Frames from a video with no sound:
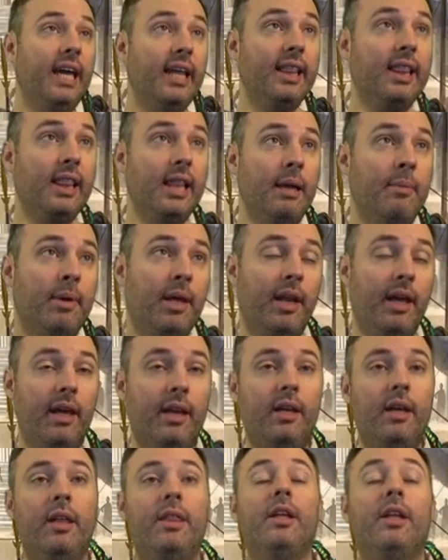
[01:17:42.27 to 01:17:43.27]
In
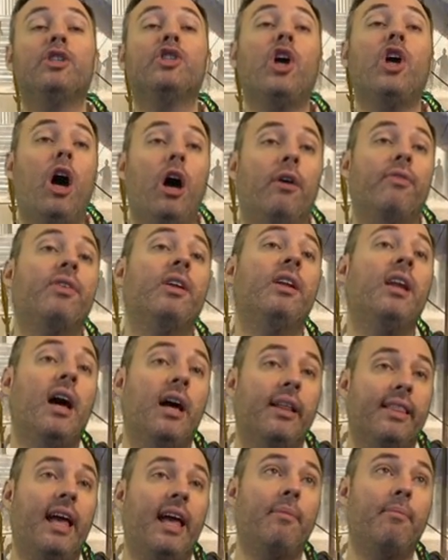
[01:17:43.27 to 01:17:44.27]
limited, there's often
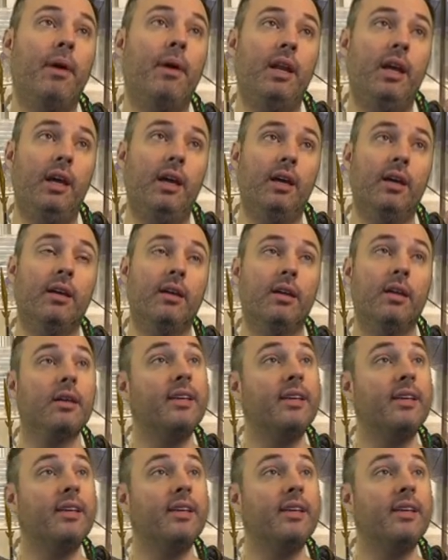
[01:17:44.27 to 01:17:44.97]
not that many